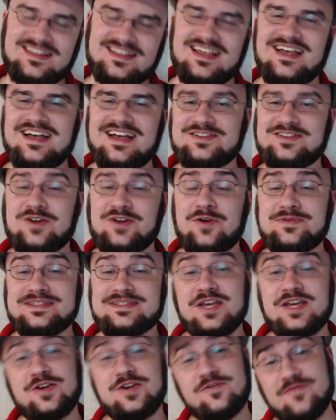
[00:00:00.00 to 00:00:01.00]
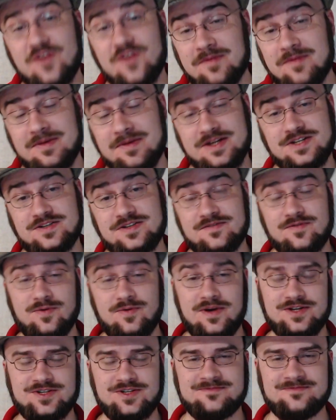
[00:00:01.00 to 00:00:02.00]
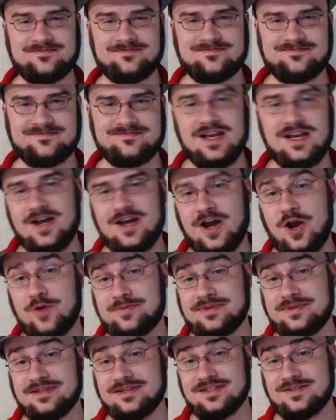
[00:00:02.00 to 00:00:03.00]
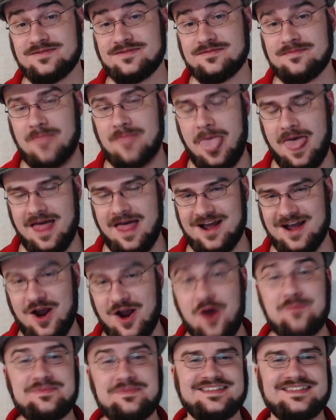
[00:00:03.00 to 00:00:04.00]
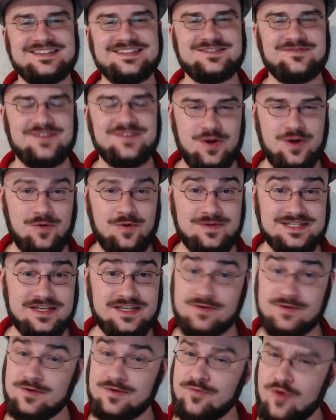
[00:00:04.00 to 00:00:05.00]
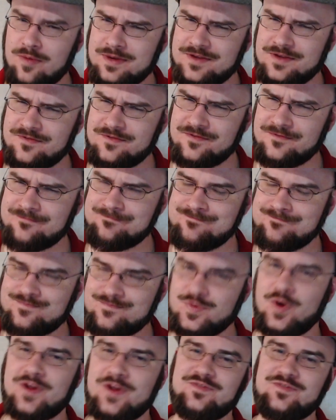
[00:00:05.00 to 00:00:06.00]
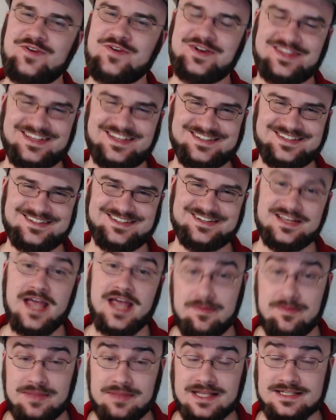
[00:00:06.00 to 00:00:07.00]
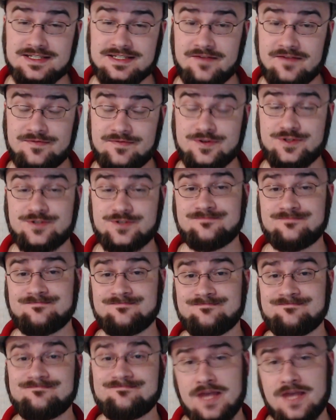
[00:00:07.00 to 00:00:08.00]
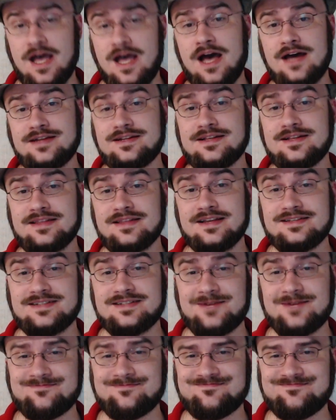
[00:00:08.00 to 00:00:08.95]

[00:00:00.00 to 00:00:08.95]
As always, thank you very much for watching. I hope that this video was either informative, or at the very least, a pleasant diversion. Until next time.